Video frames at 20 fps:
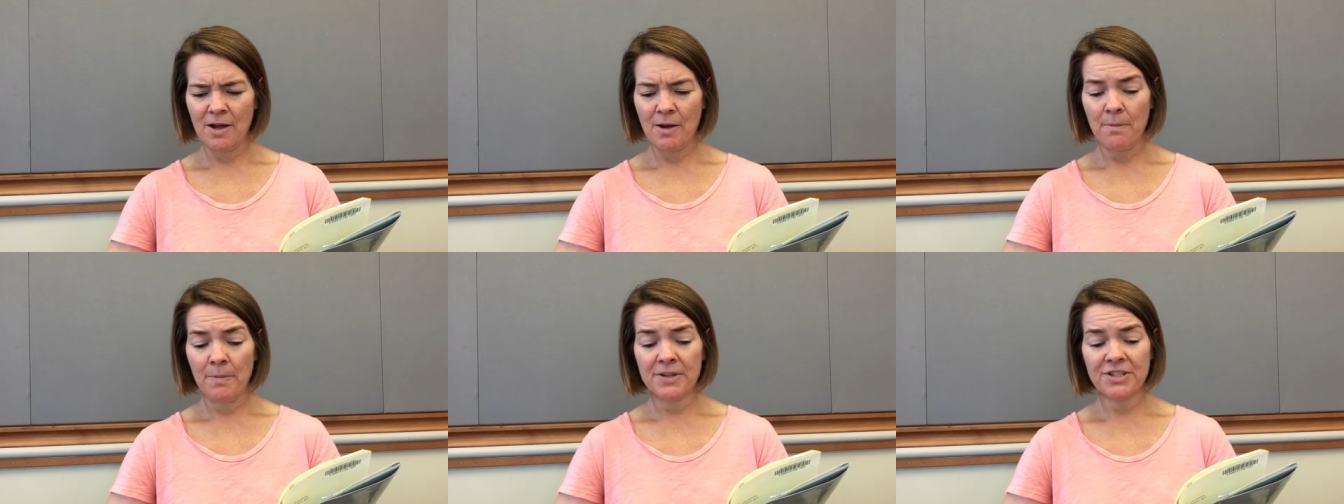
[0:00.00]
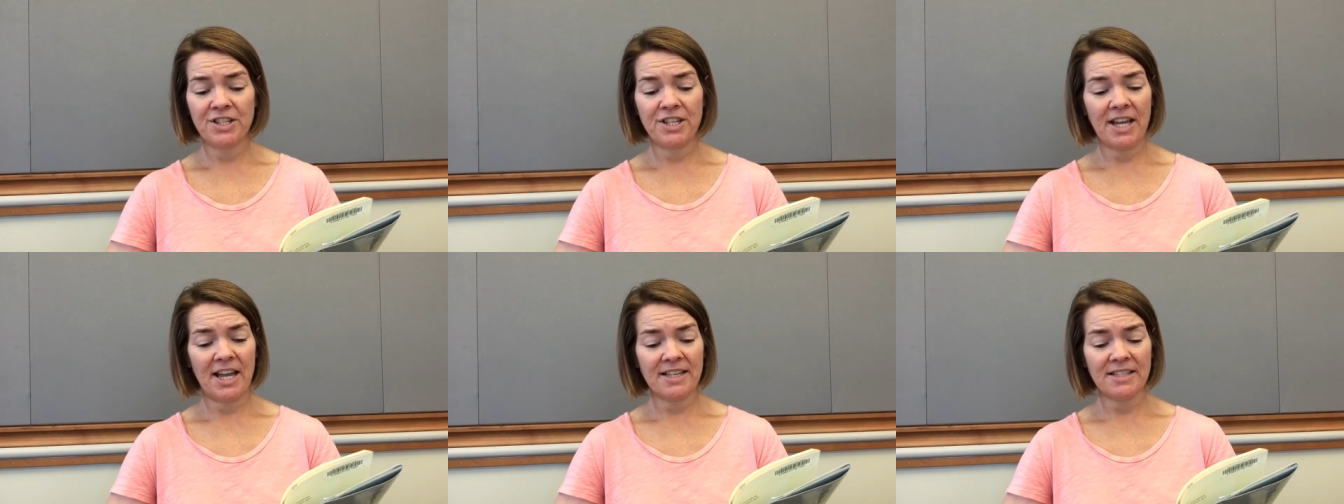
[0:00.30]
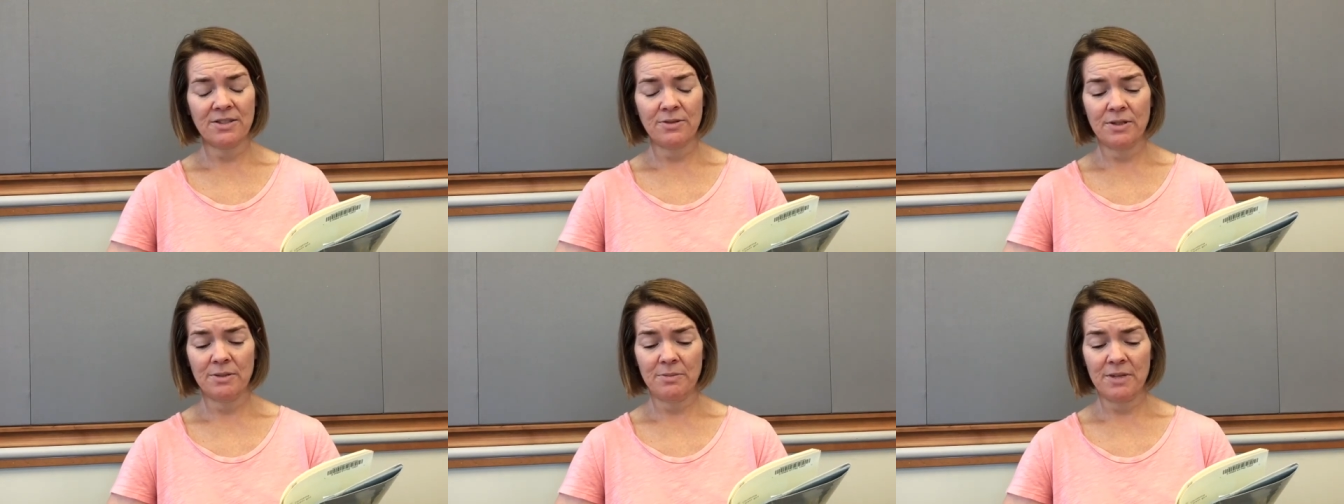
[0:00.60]
But she
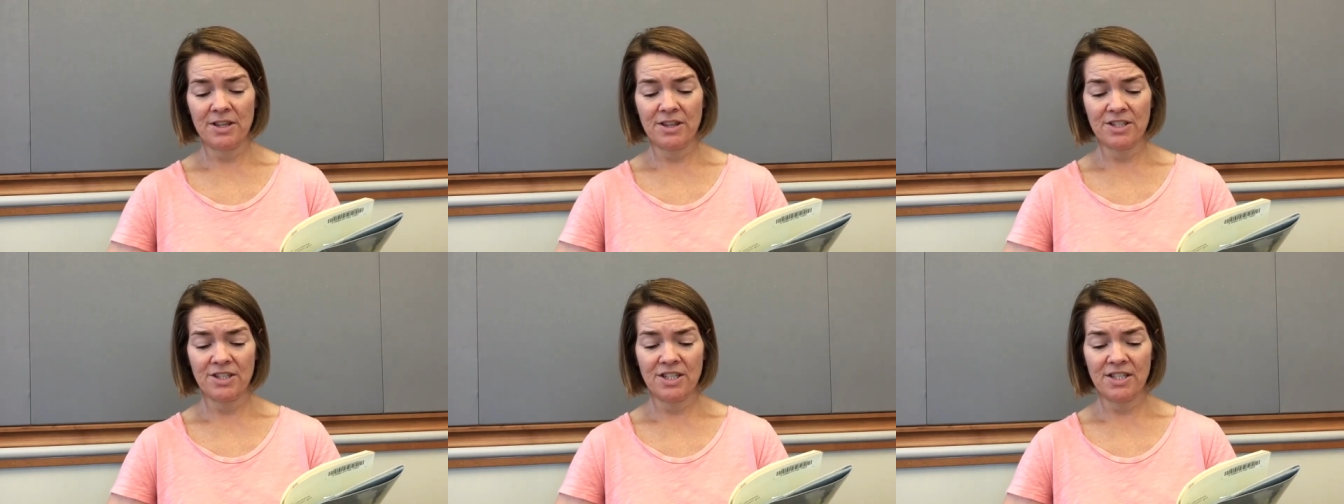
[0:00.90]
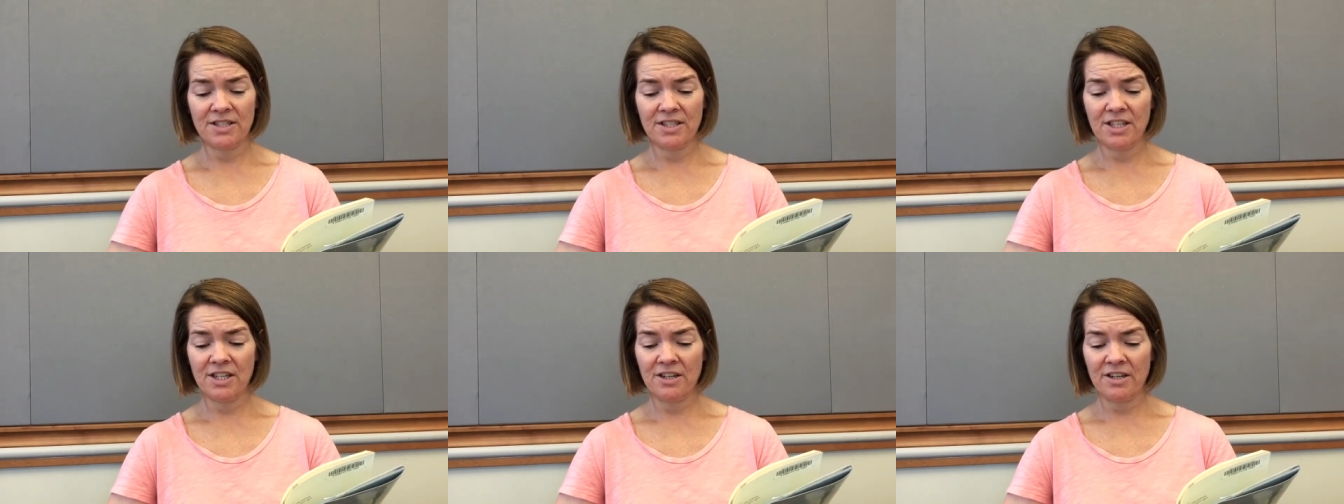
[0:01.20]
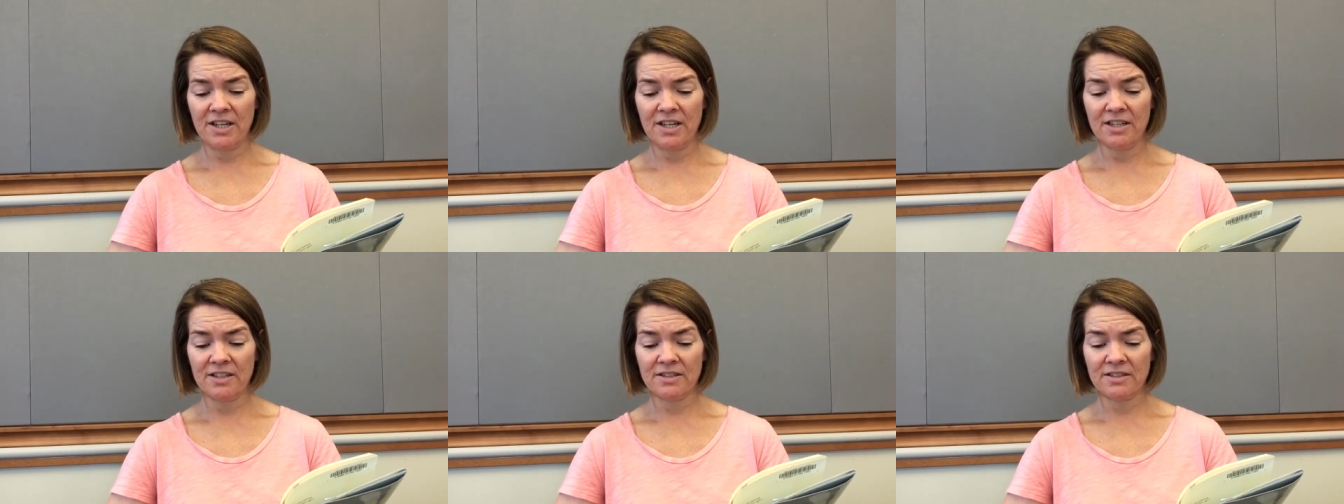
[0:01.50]
has to admit that she's
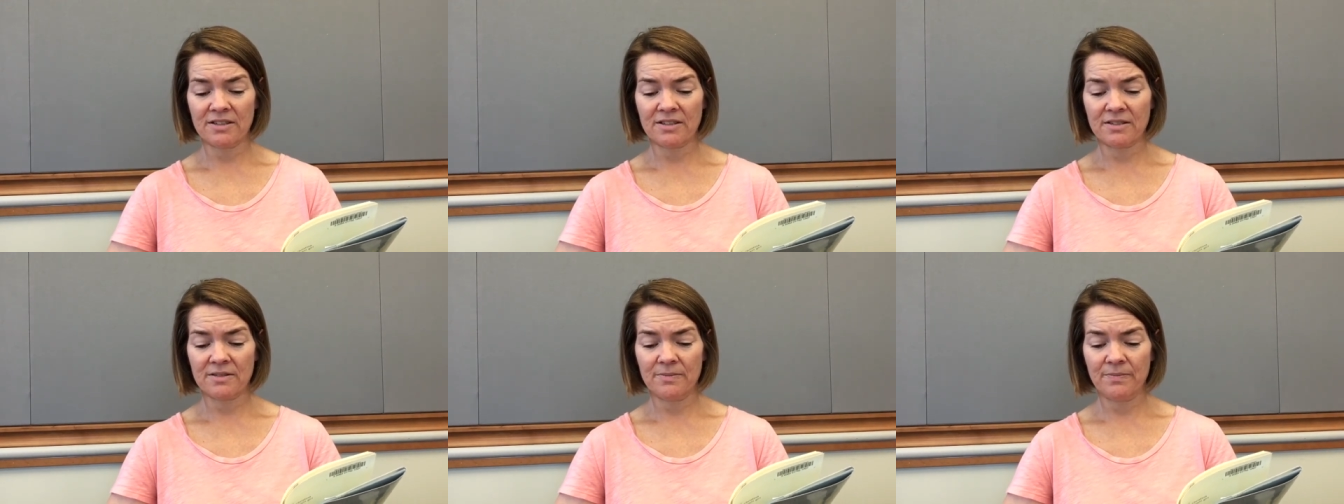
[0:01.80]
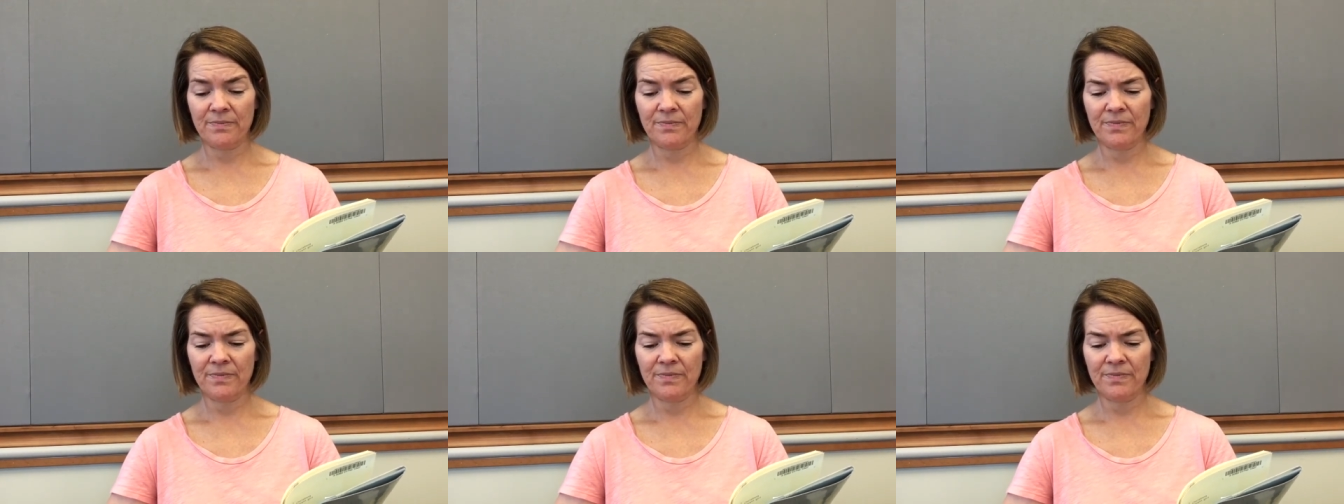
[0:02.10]
curious.